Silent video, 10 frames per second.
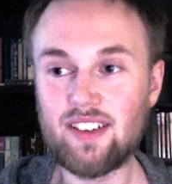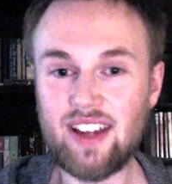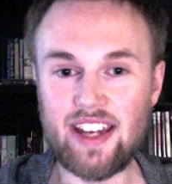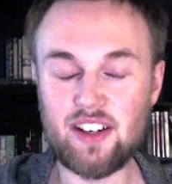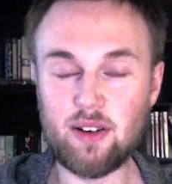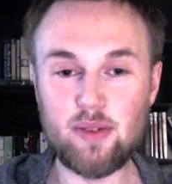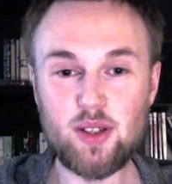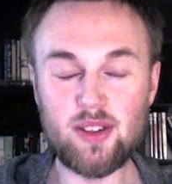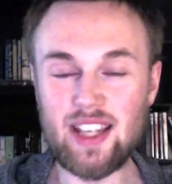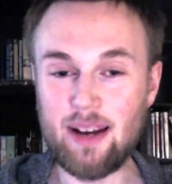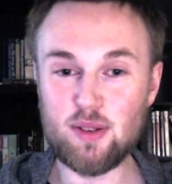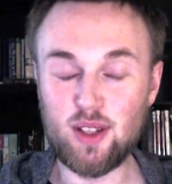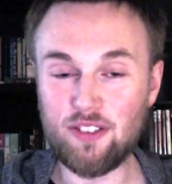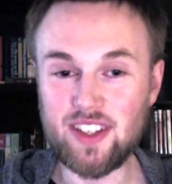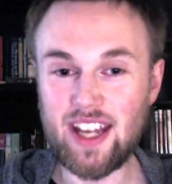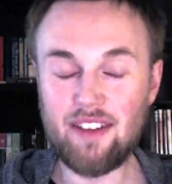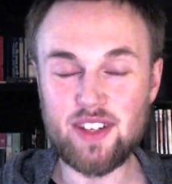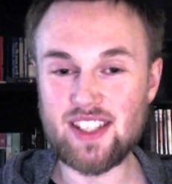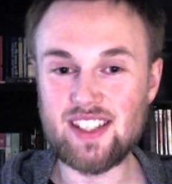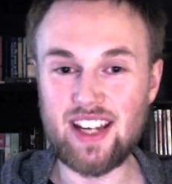Enneagram two types will often have
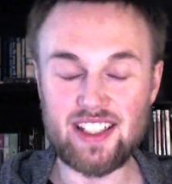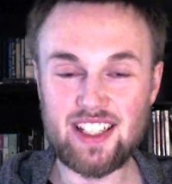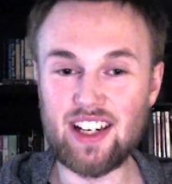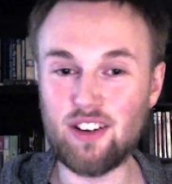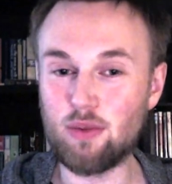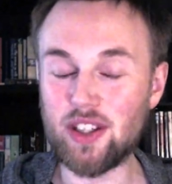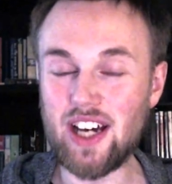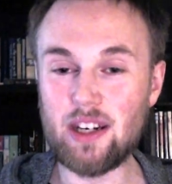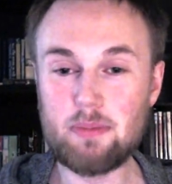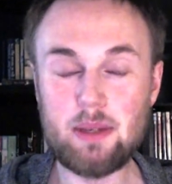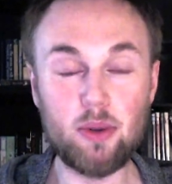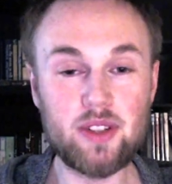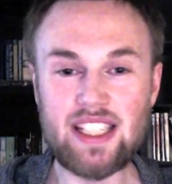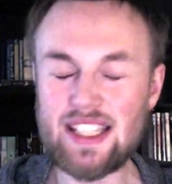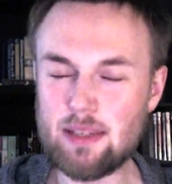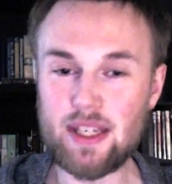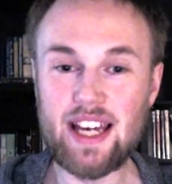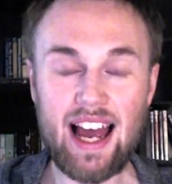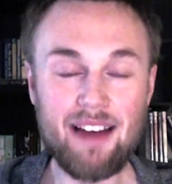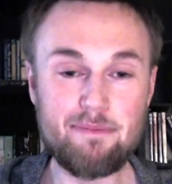this idea of what other people need to be
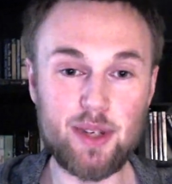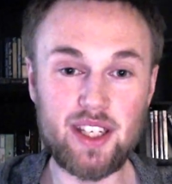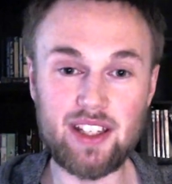happy.